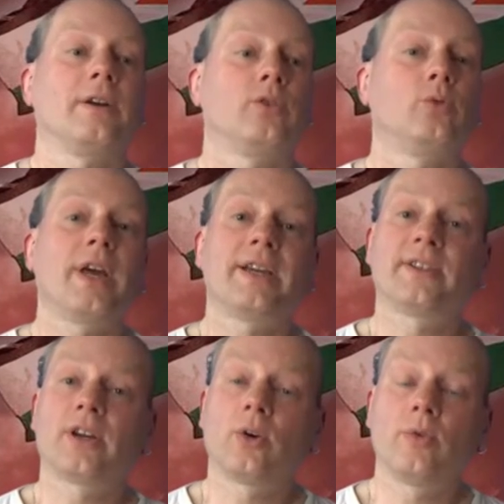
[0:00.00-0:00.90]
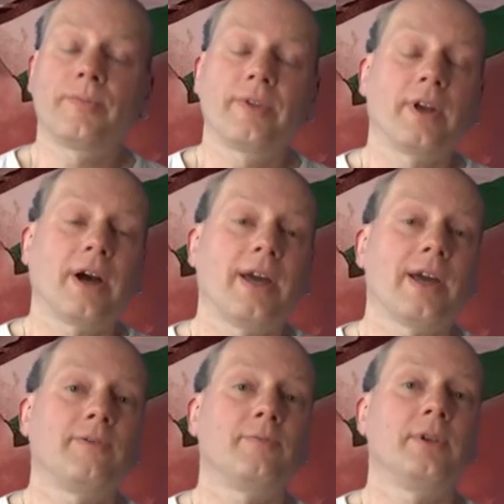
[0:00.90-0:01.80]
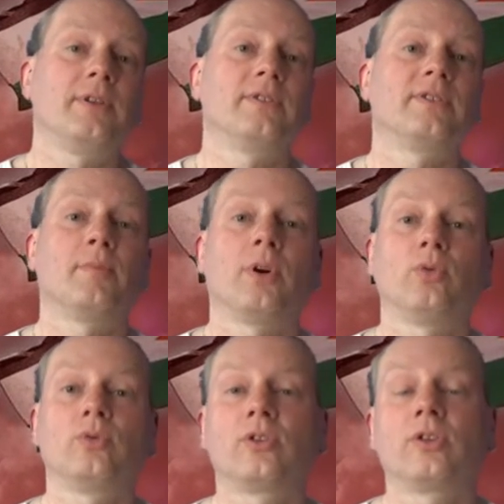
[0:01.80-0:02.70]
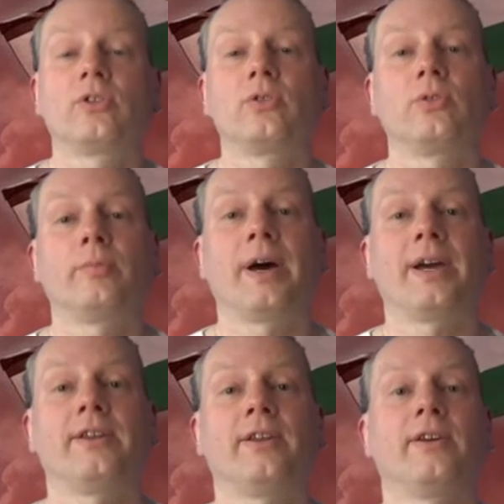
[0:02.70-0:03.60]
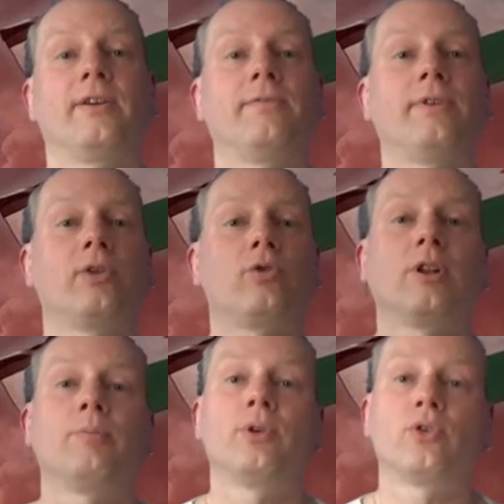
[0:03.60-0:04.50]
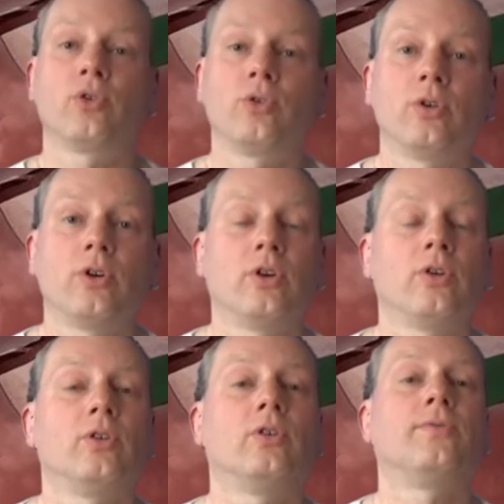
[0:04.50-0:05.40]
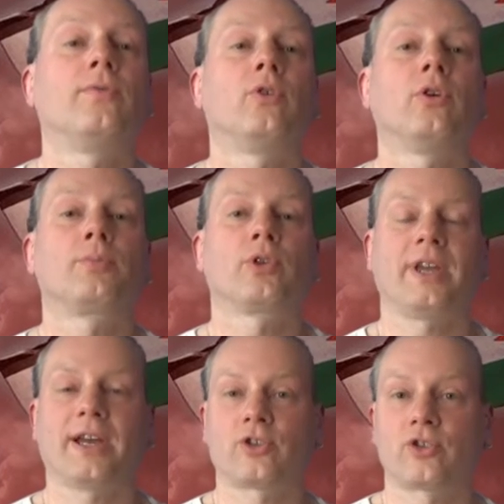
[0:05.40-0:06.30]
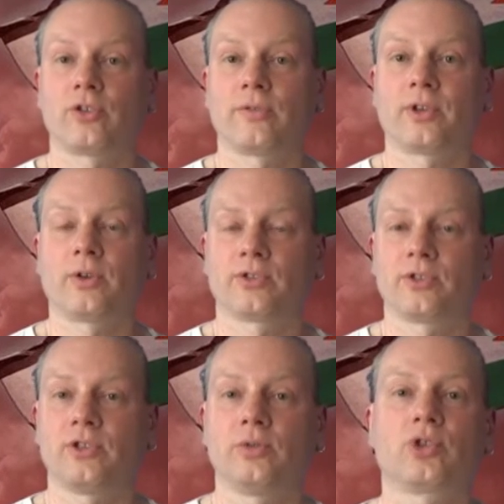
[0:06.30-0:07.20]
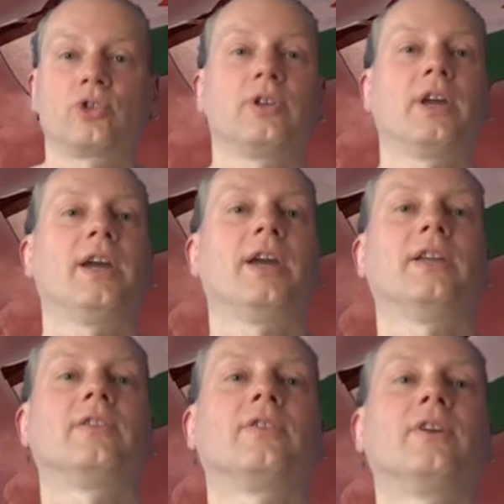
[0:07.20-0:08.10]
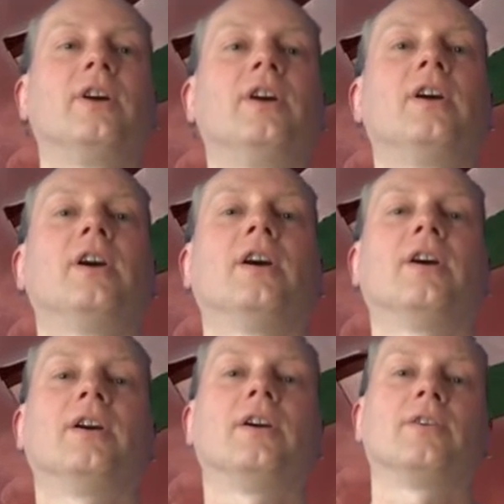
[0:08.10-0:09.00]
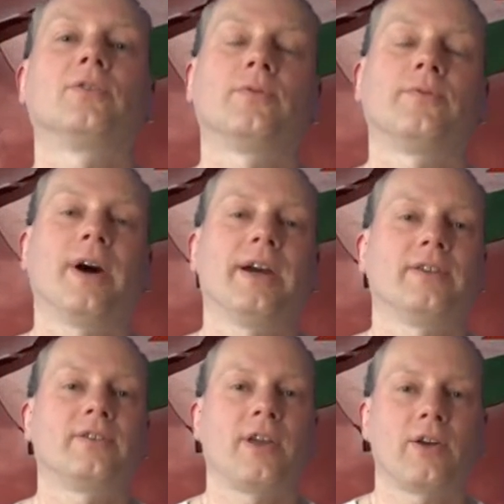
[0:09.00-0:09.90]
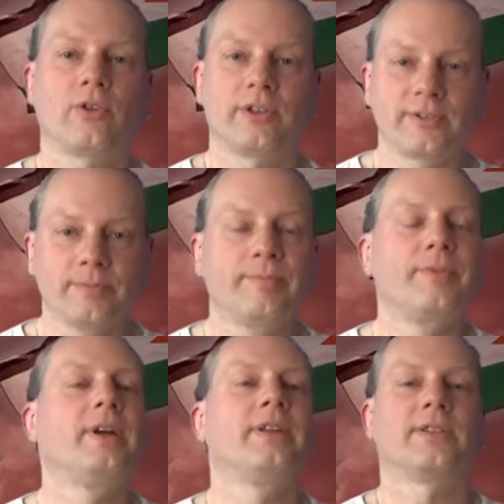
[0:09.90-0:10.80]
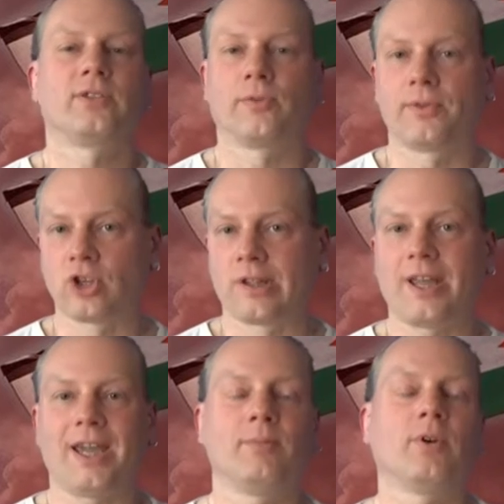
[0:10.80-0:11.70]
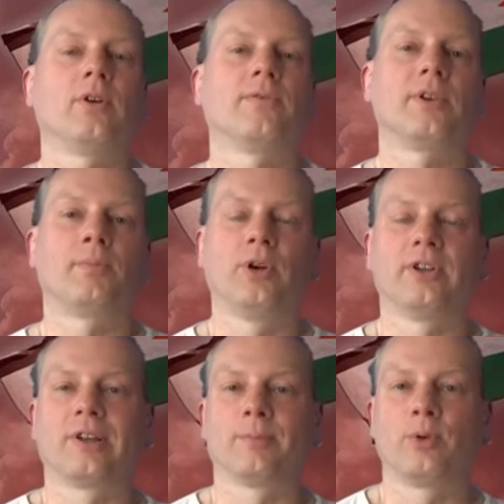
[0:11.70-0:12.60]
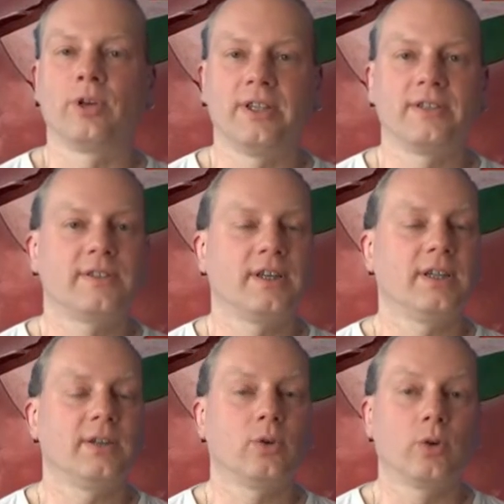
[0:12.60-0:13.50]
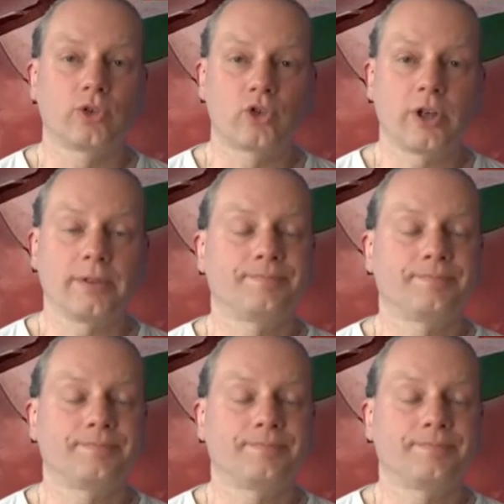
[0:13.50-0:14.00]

2 days ago, I have been summoned by the Federal Bureau for Protection of the Constitution and to fight terrorism. That's the official name of the political police in Austria.